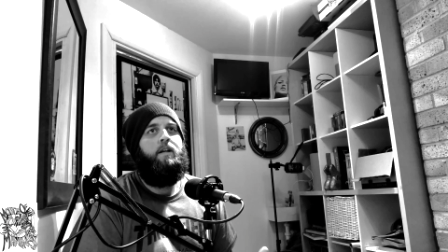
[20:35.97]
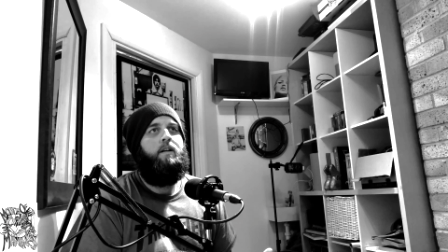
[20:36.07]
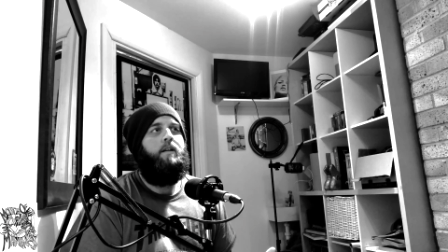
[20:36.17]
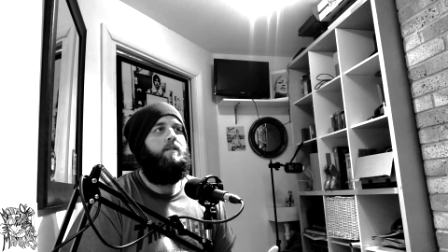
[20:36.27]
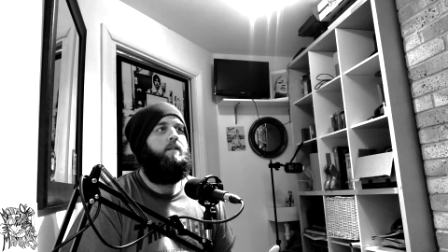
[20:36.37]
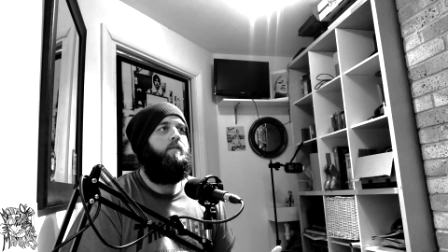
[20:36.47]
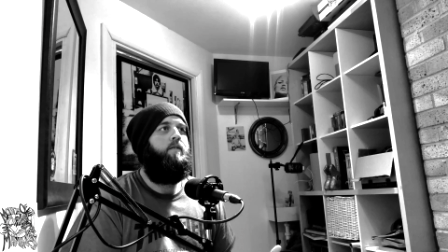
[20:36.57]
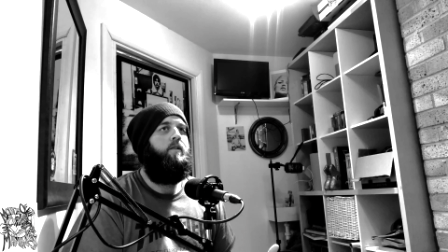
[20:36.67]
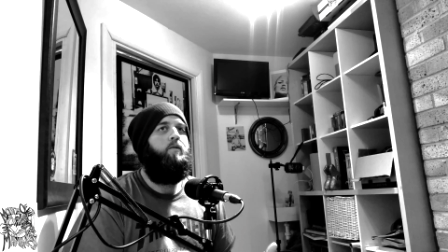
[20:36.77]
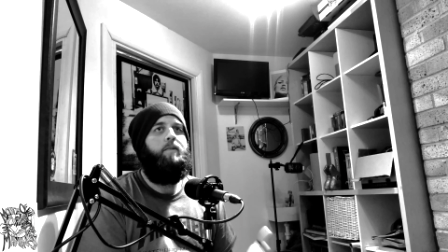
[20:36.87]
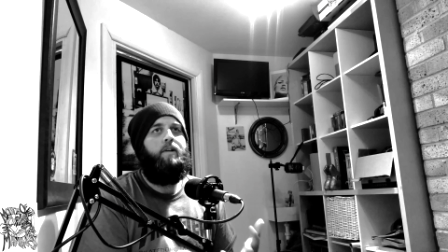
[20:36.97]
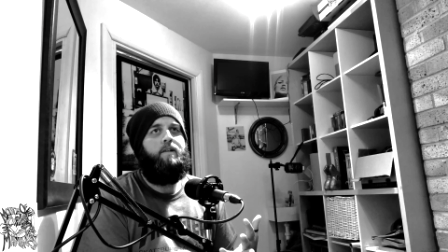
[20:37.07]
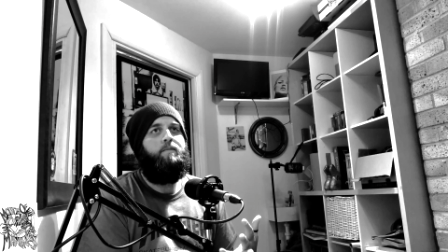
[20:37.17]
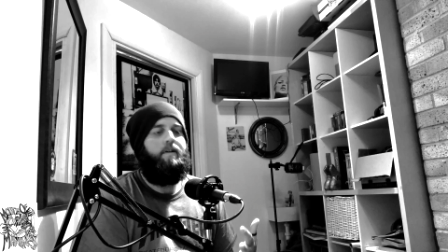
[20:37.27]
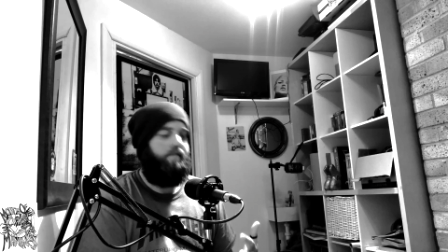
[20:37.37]
And there's stuff I normally like
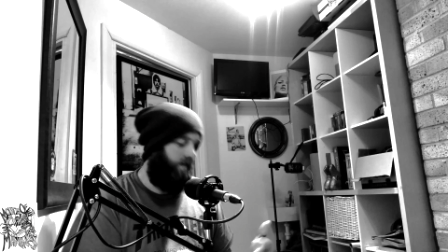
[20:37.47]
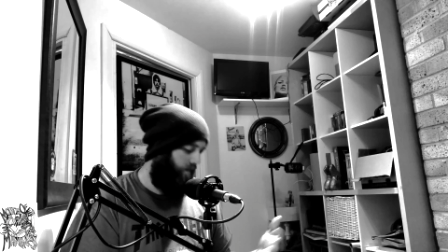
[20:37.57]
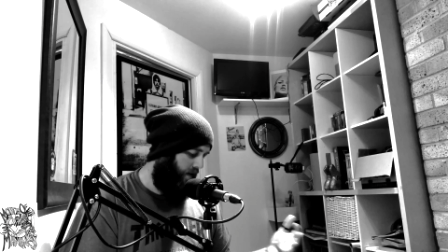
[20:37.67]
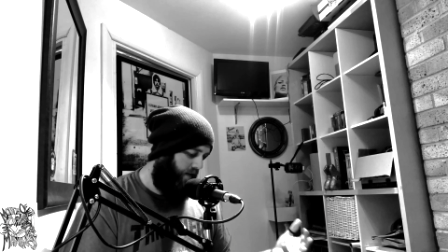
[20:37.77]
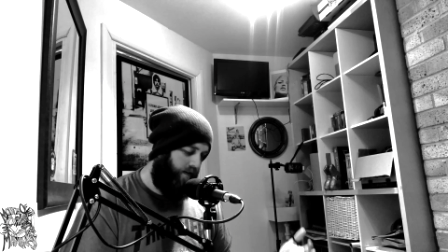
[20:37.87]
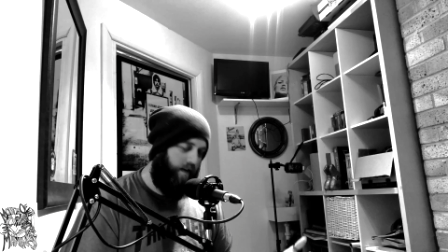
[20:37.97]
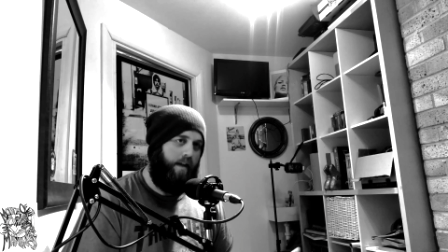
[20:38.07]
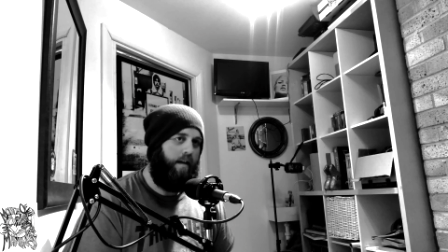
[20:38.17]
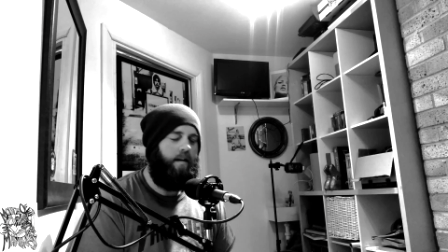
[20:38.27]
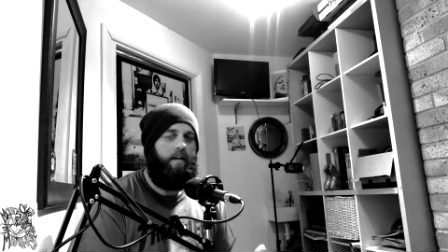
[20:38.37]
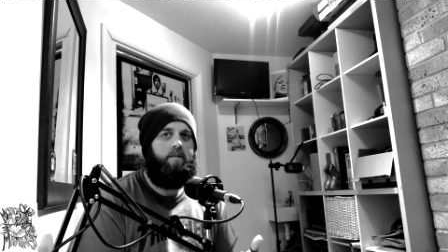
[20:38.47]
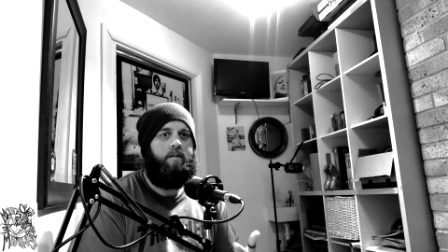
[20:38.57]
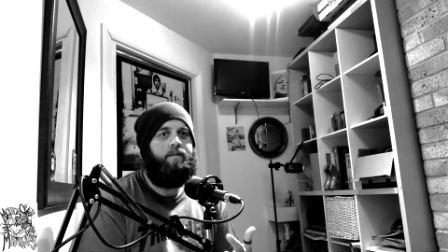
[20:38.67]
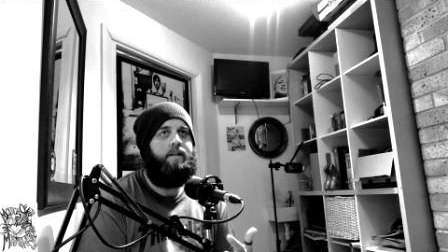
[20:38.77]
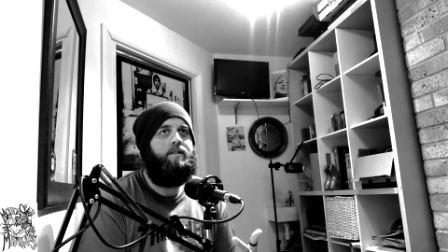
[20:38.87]
to wear for this, but I didn't have
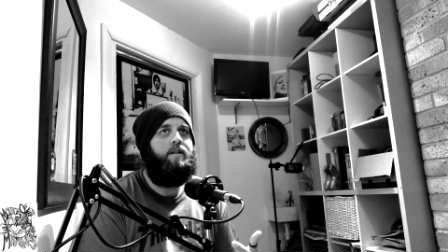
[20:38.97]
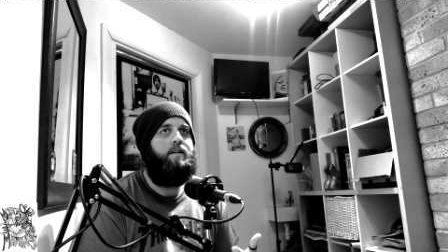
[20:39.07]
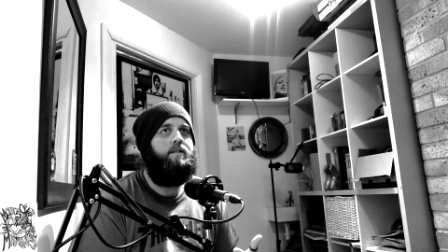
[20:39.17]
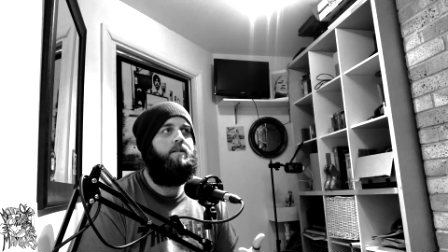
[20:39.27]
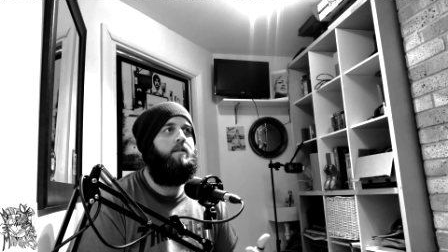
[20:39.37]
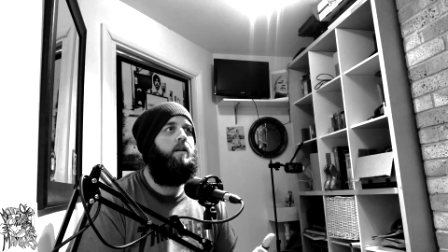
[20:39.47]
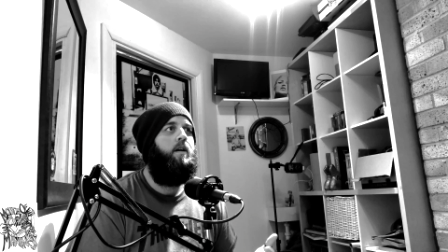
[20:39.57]
time to get changed.